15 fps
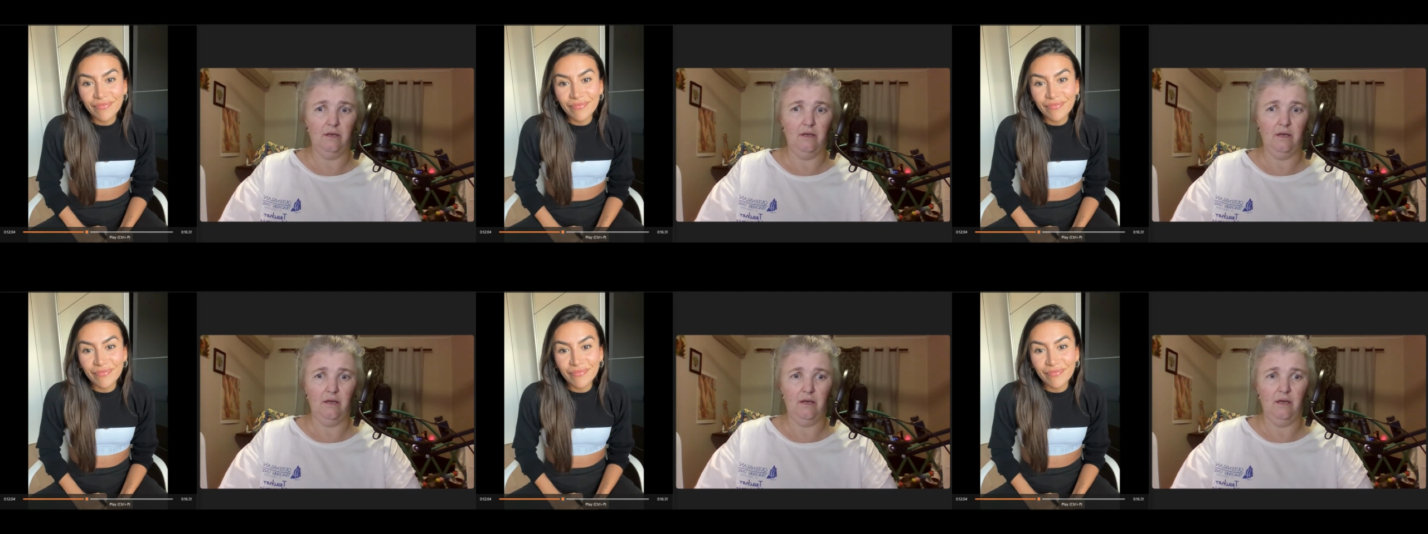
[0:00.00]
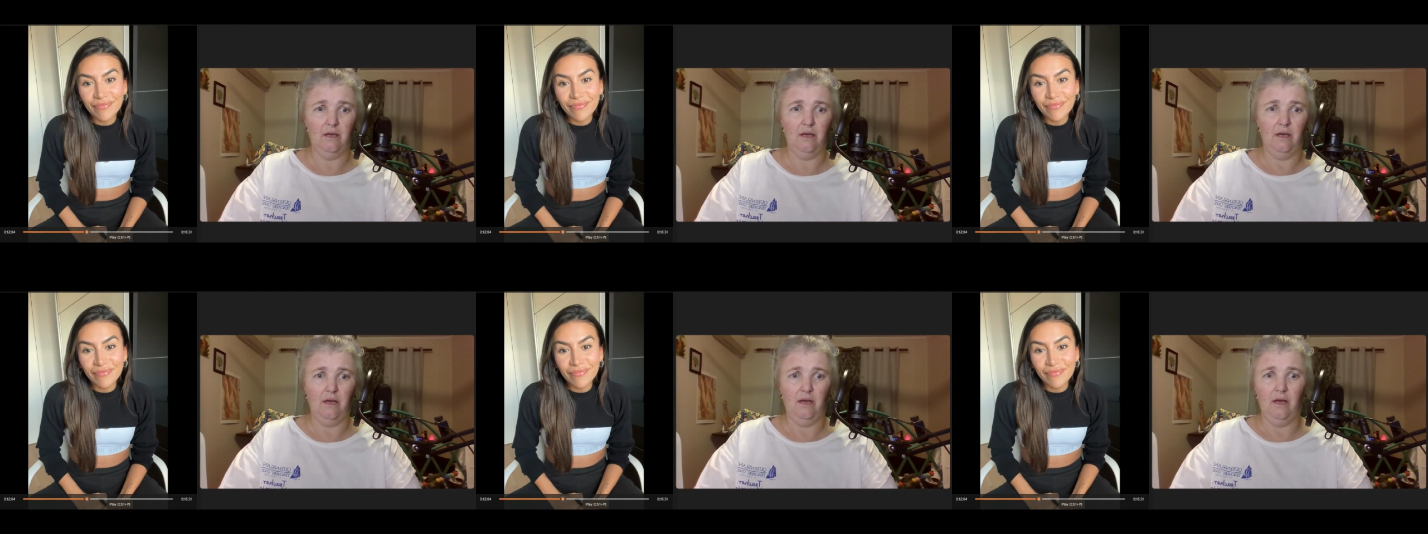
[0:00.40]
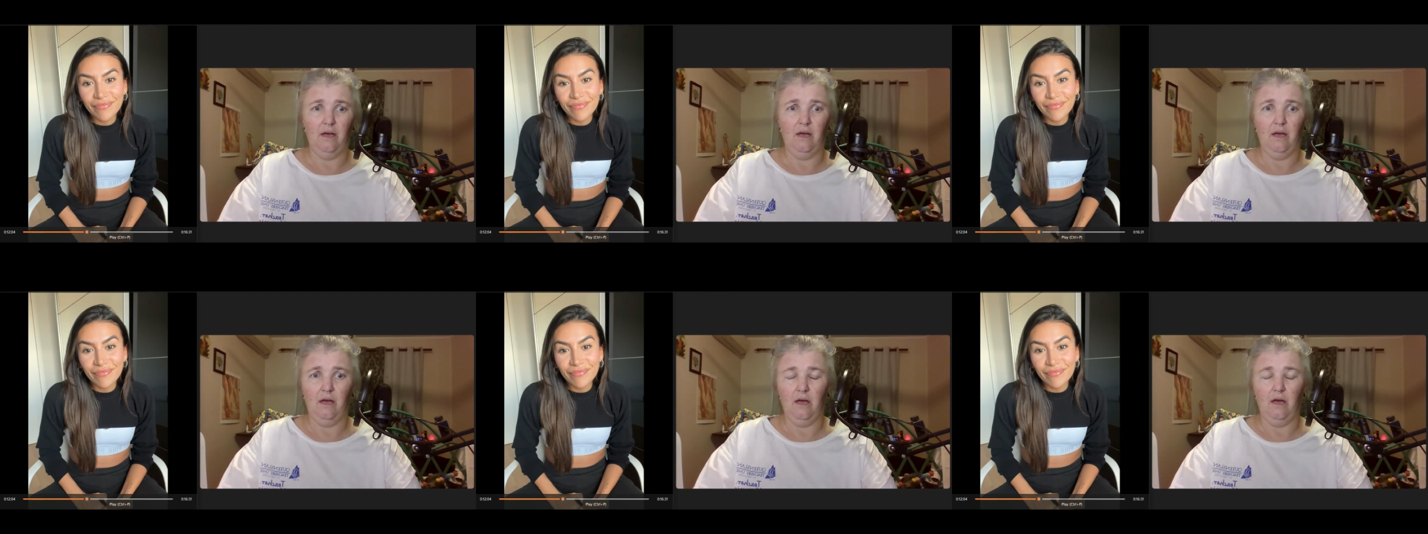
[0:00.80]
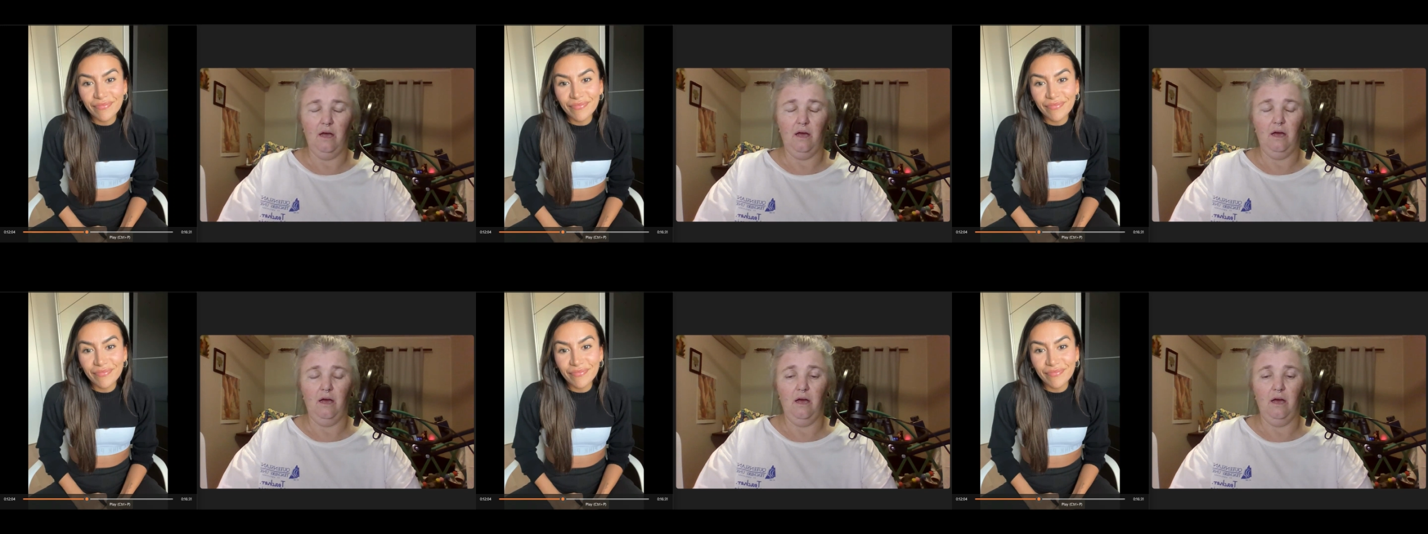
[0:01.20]

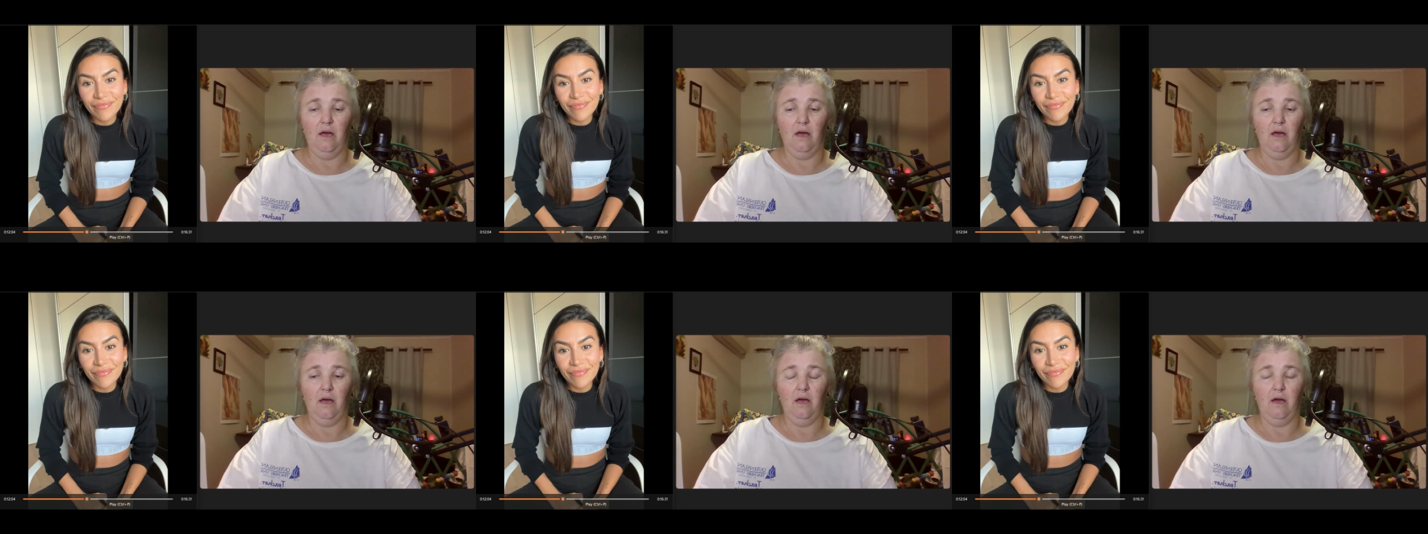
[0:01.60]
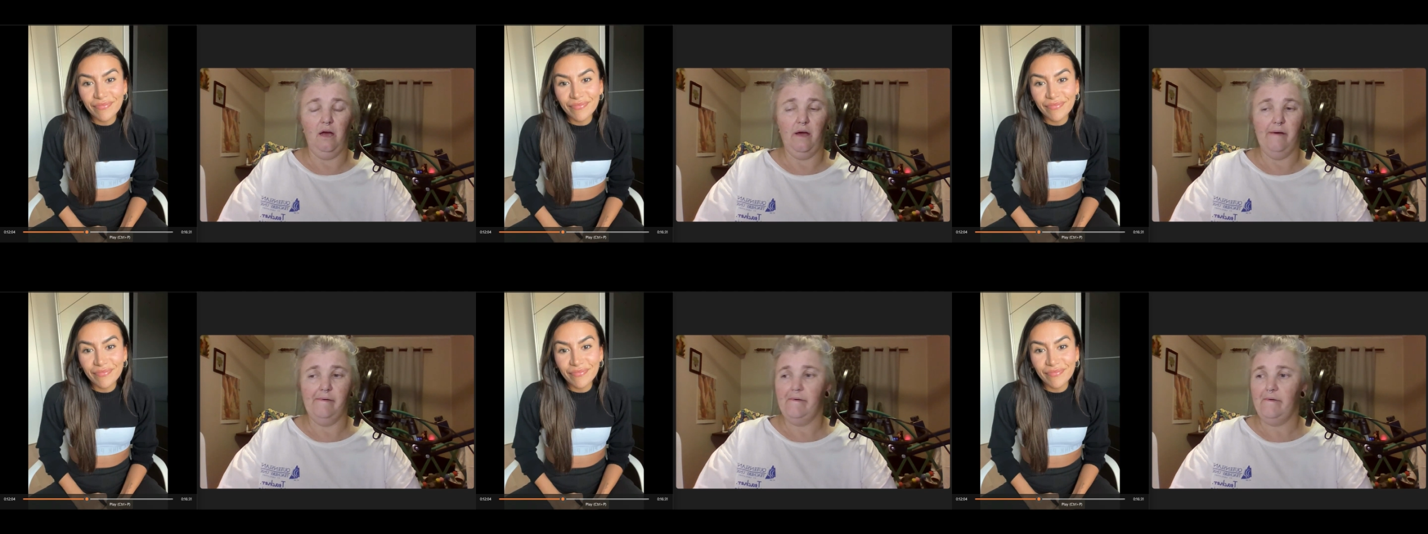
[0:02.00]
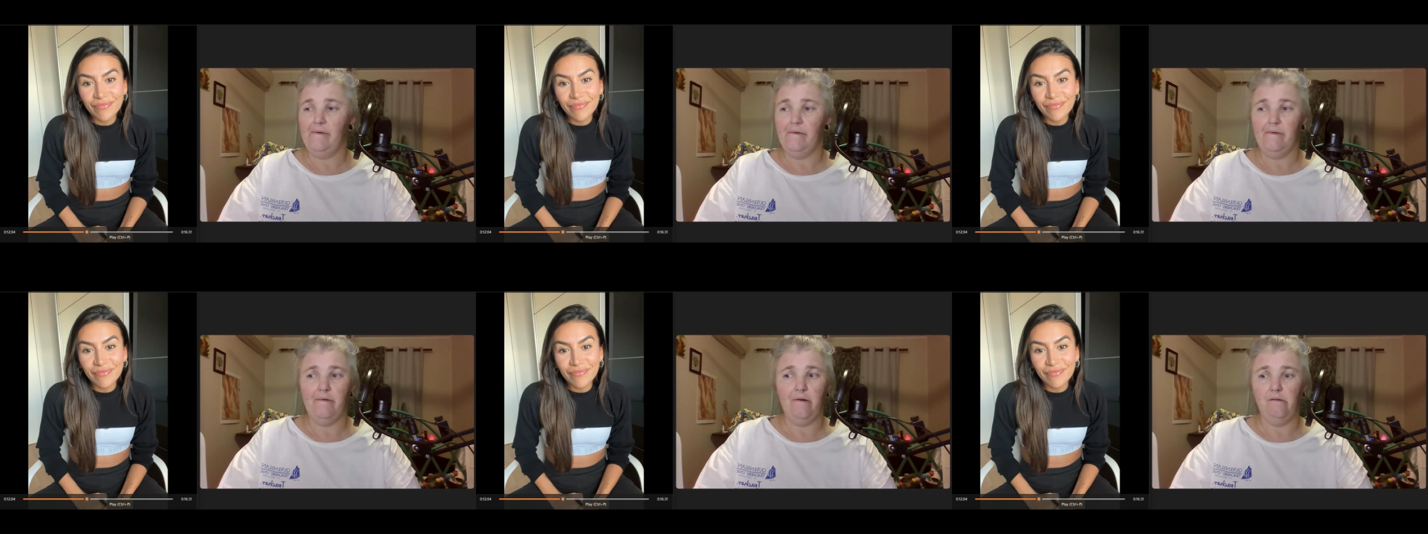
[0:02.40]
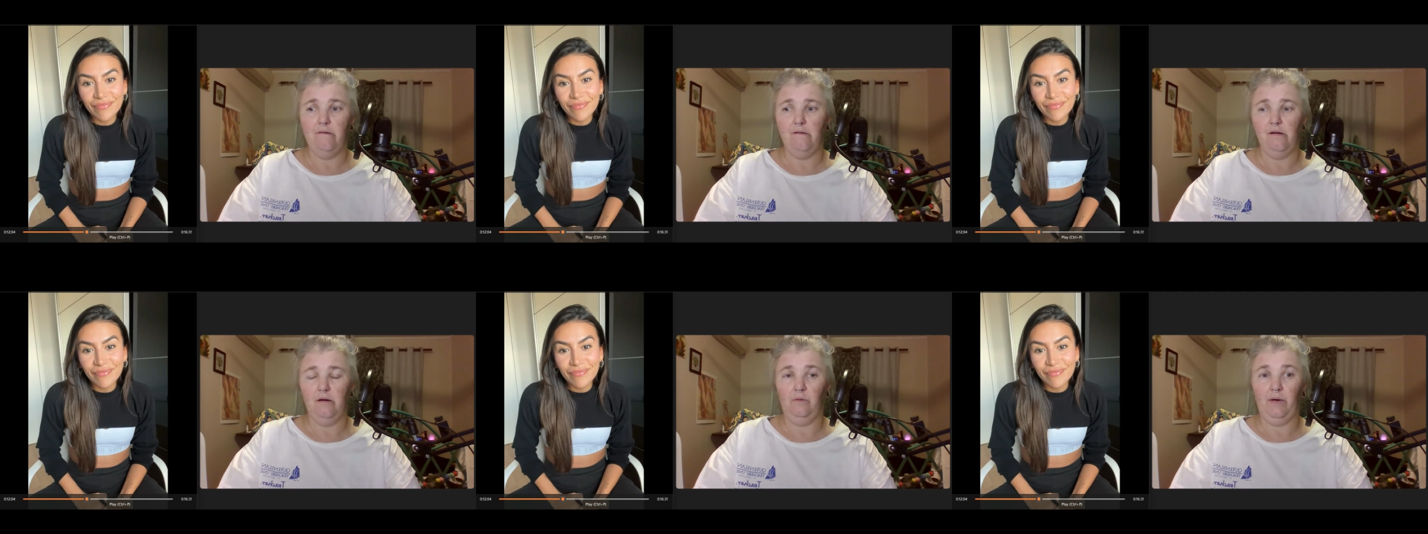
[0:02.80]

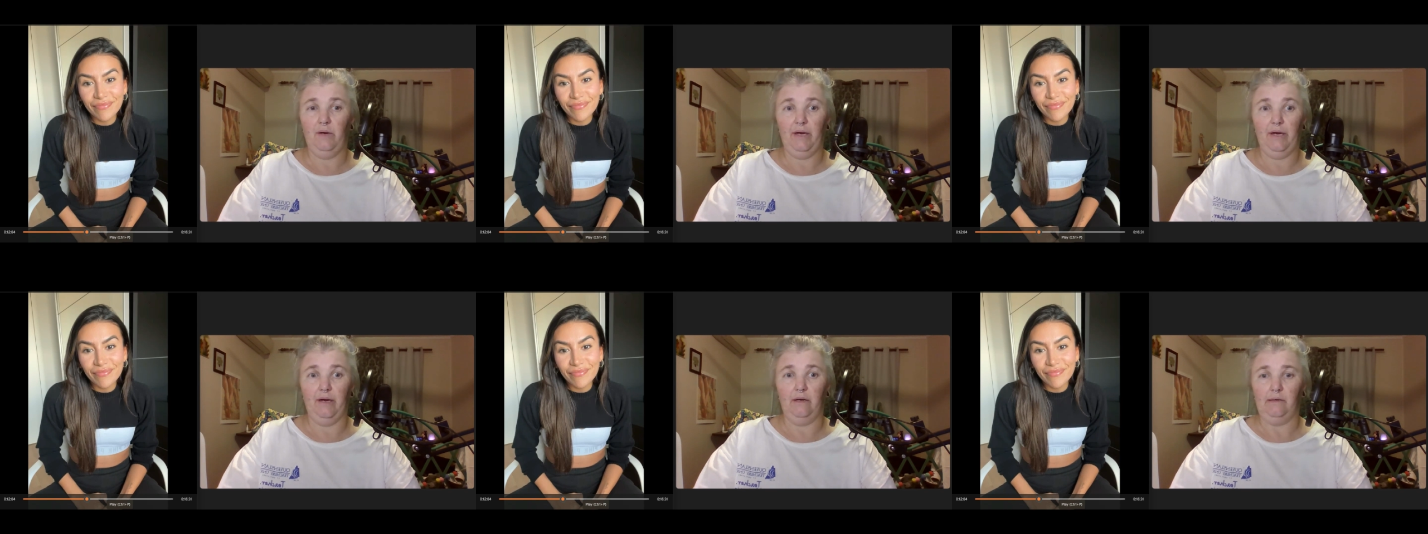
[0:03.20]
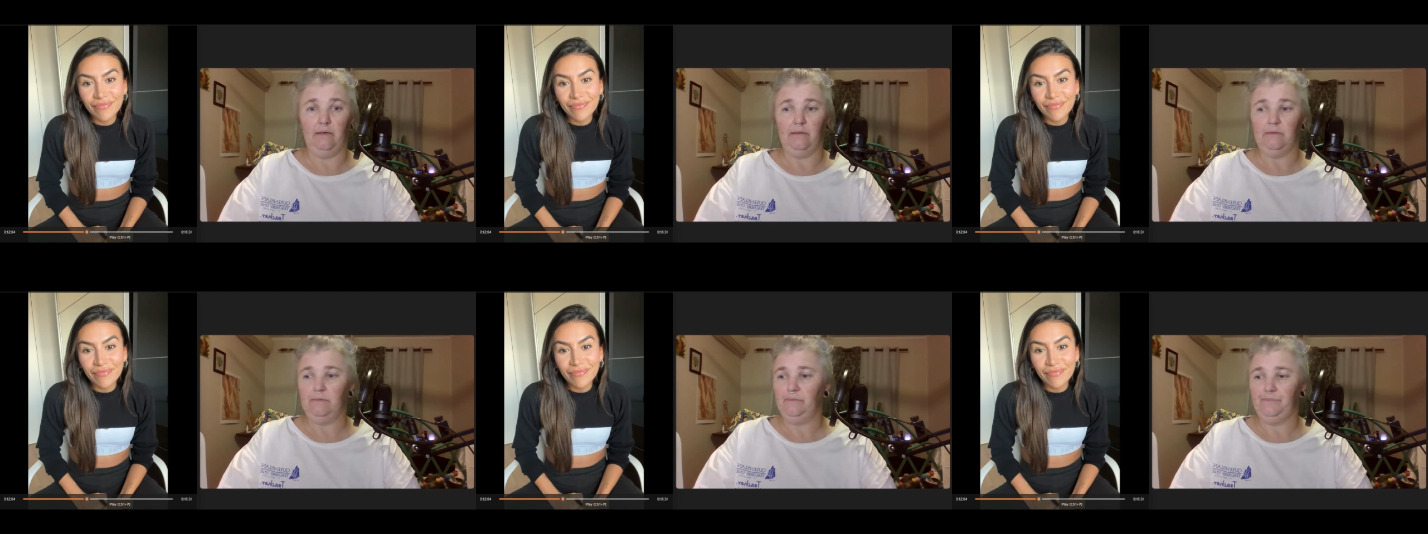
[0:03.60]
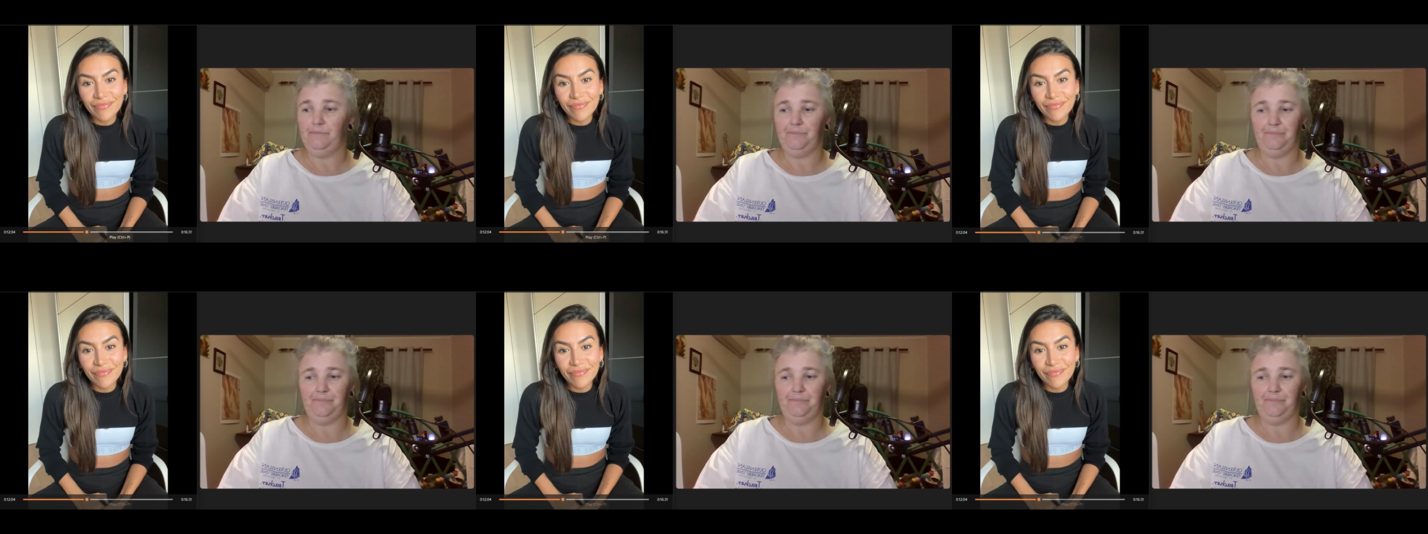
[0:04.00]
(silence)